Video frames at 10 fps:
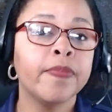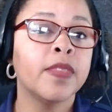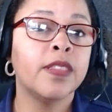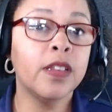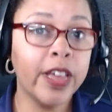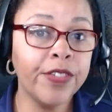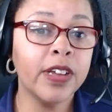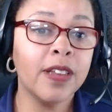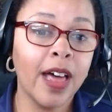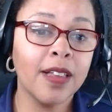the 11
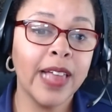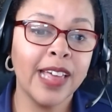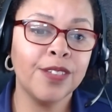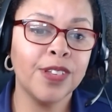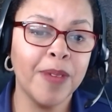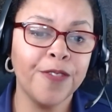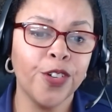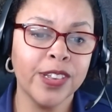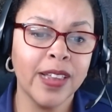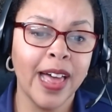o'clock class was my
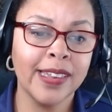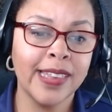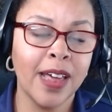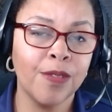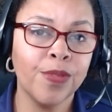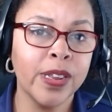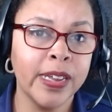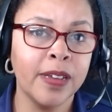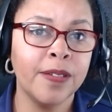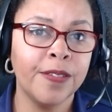first class that
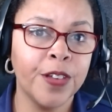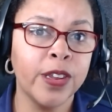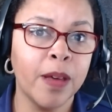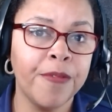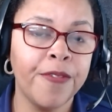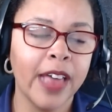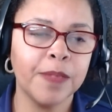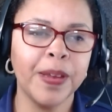really filled up fast.